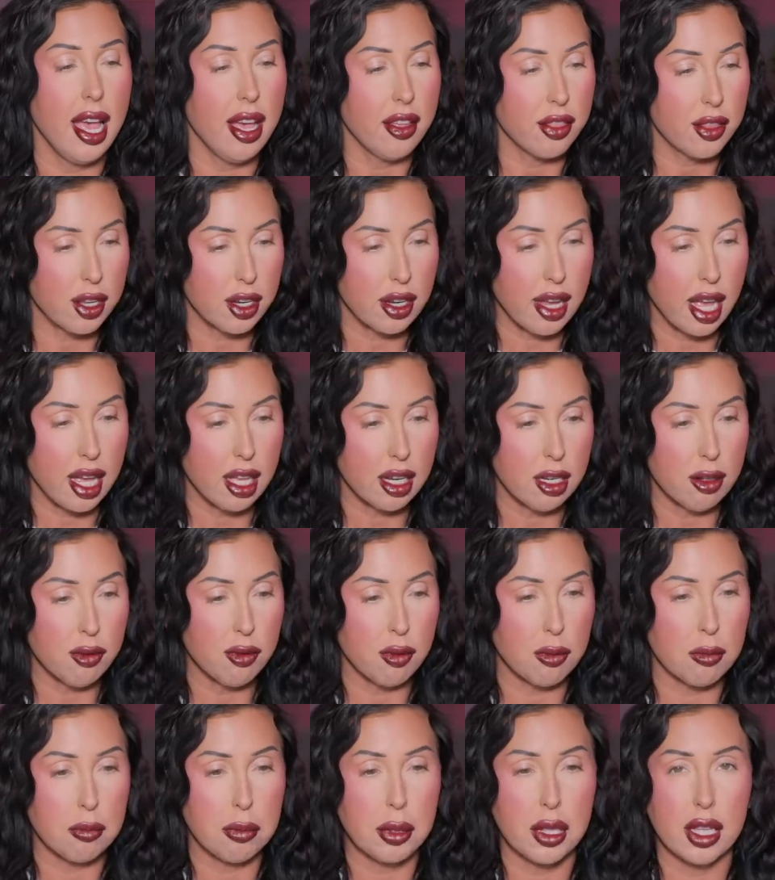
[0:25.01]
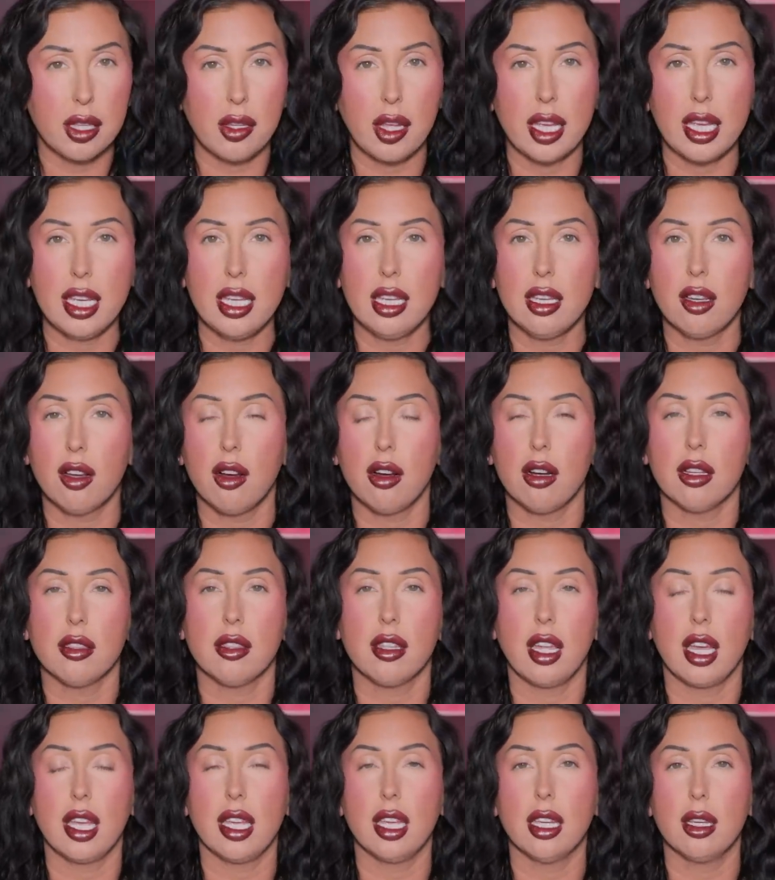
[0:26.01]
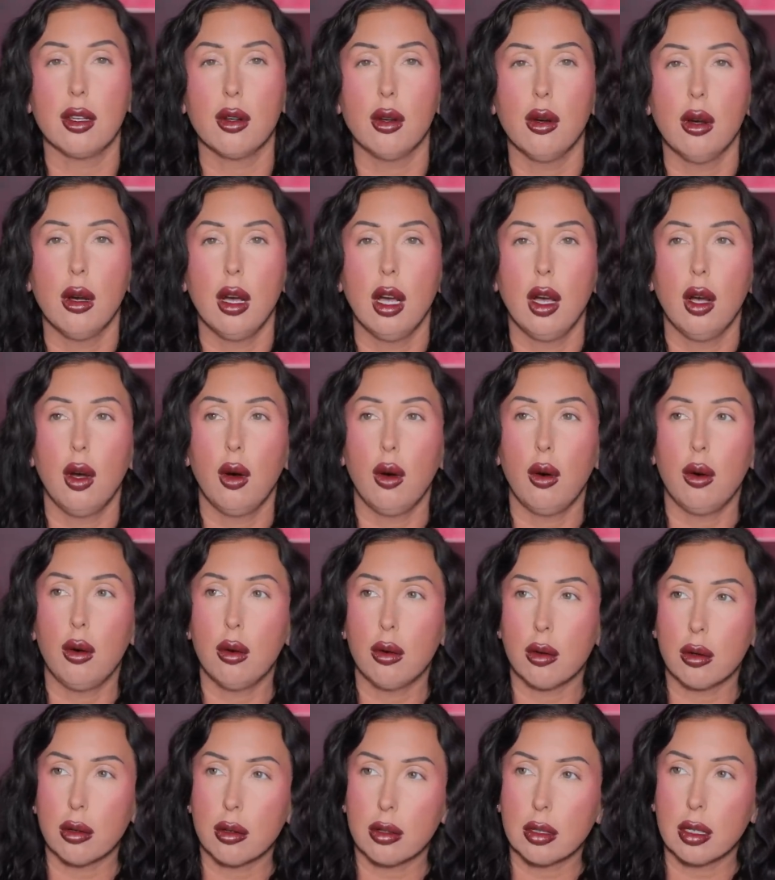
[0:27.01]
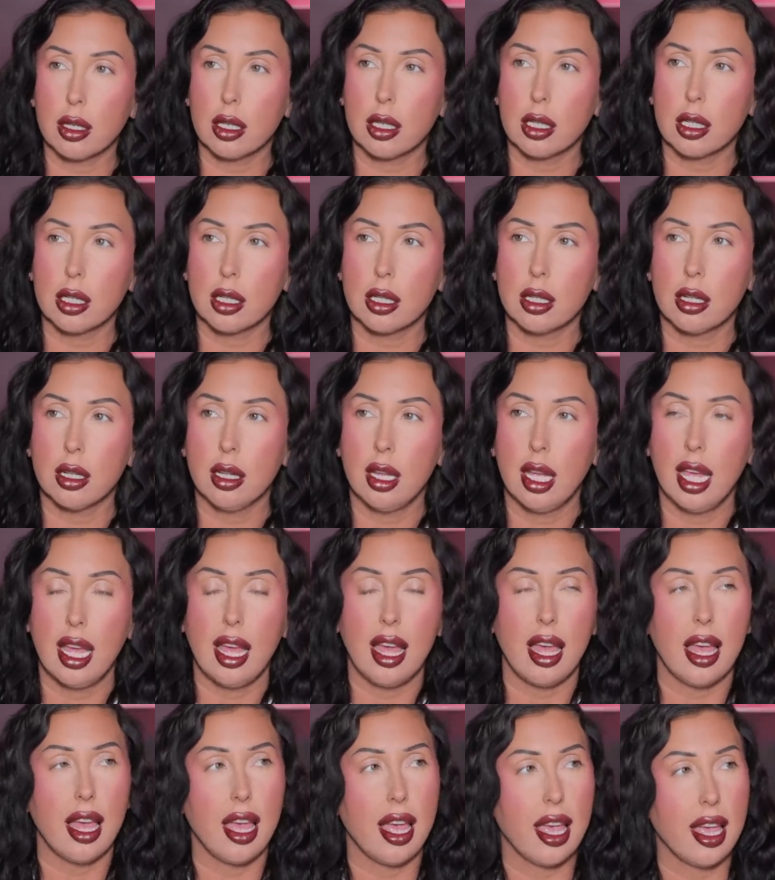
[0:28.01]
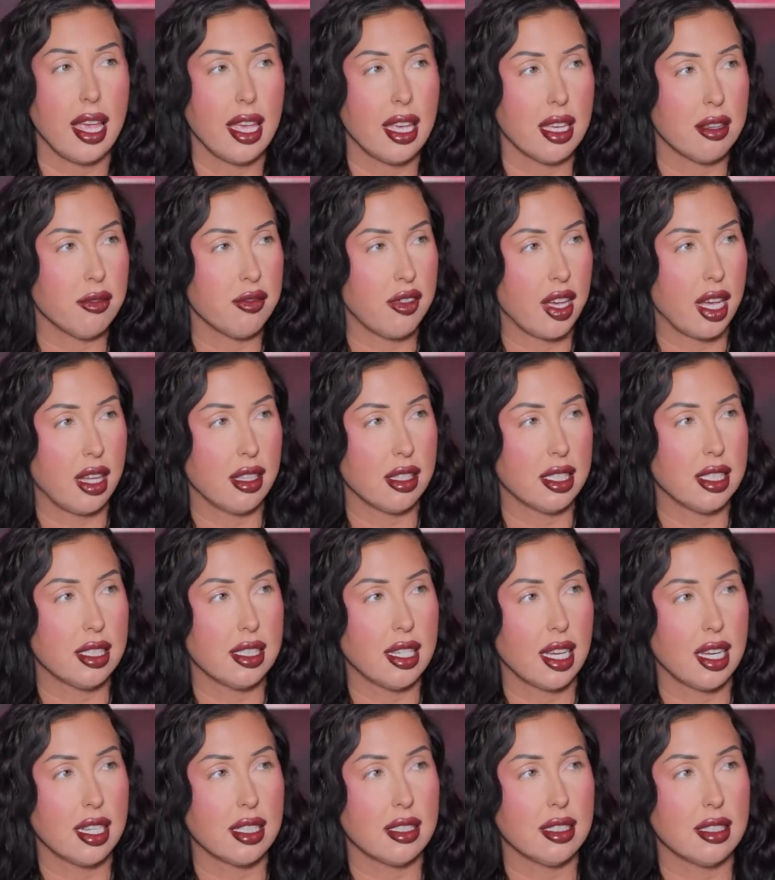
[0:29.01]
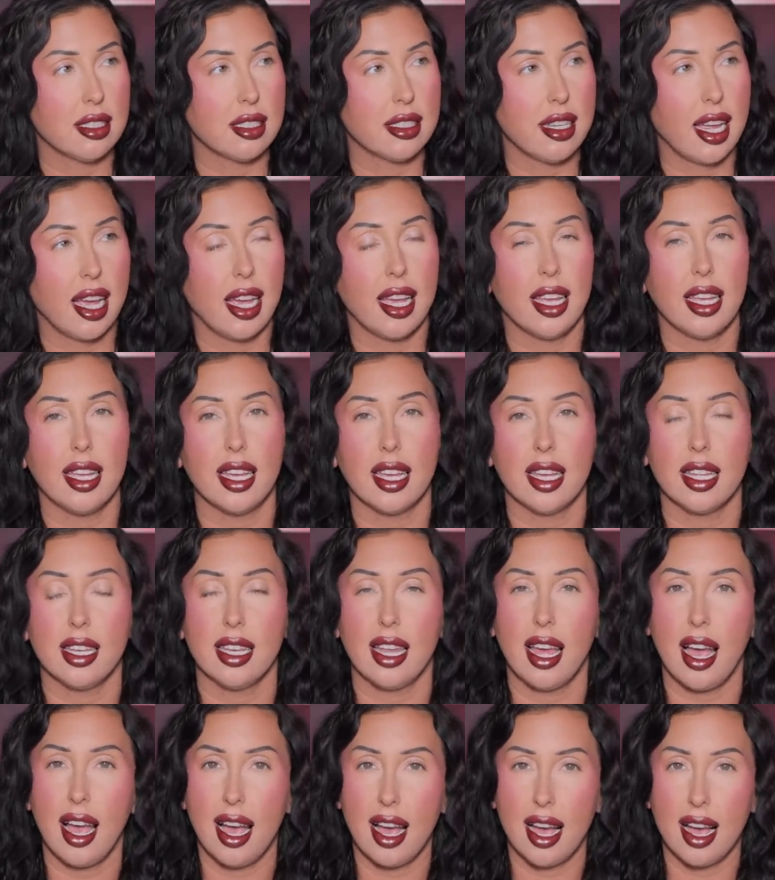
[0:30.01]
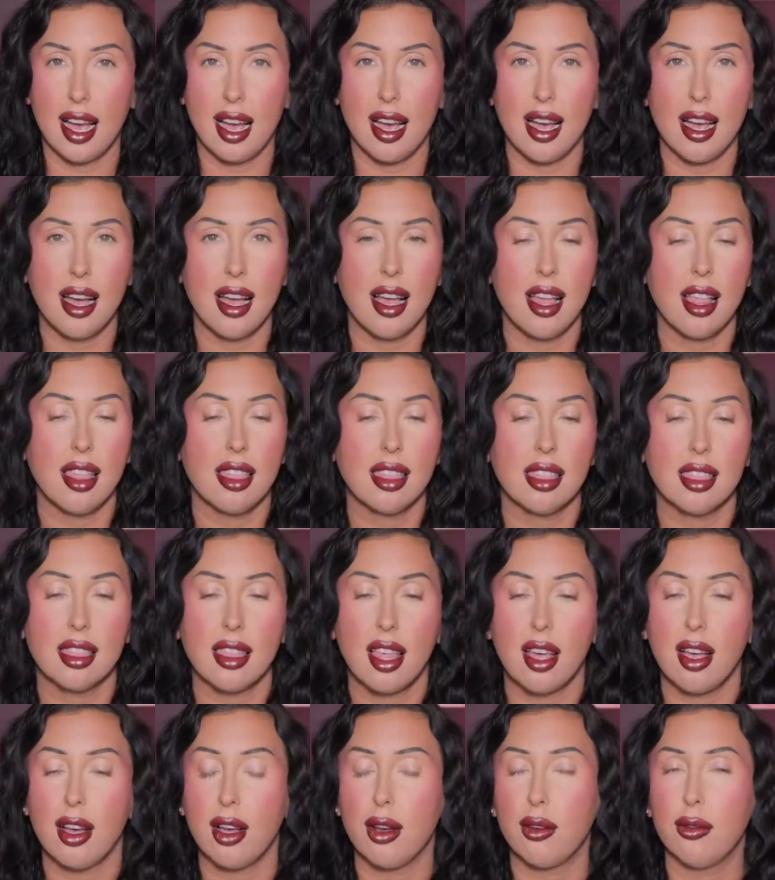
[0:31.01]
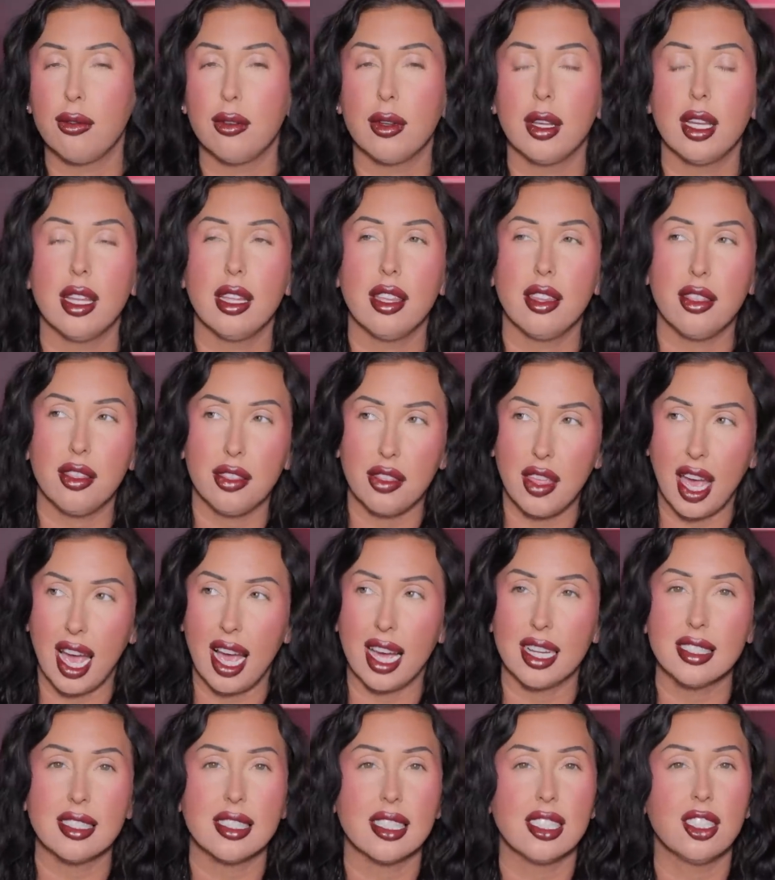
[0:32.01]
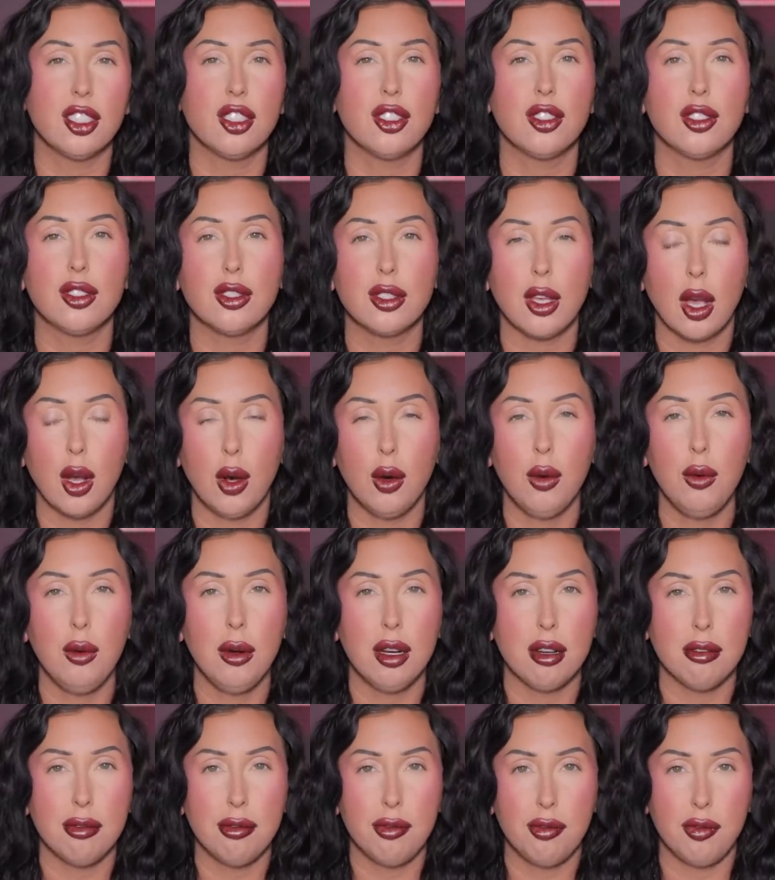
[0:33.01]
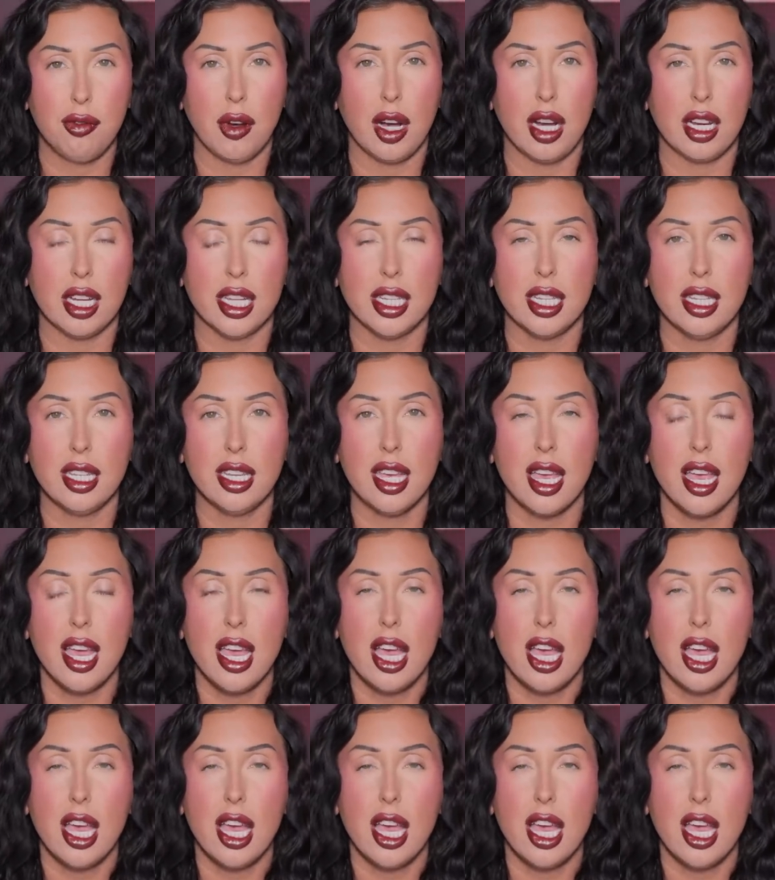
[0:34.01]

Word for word: They're kind of playing on like horror and Valentine's Day, and I love that. It's so fun